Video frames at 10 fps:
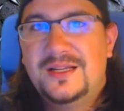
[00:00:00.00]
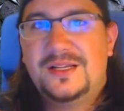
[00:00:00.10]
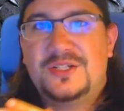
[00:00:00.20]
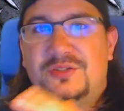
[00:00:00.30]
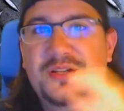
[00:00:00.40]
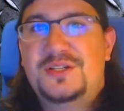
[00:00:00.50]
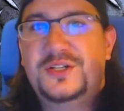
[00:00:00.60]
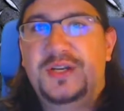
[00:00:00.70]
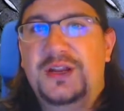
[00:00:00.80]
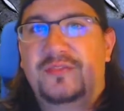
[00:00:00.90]
Because
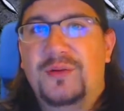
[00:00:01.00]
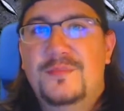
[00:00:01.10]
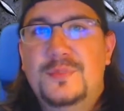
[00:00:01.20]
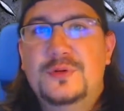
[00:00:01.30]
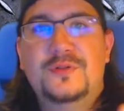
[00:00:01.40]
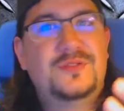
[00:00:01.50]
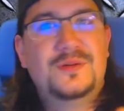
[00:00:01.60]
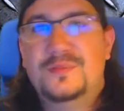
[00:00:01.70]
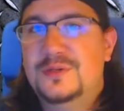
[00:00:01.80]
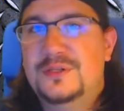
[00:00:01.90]
transitioning from move
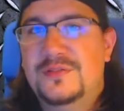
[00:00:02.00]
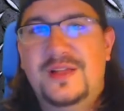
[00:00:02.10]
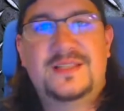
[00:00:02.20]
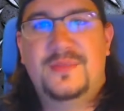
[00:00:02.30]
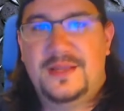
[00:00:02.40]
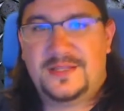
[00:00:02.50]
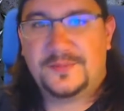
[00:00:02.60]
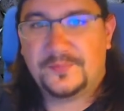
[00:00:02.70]
to move, it's amazing.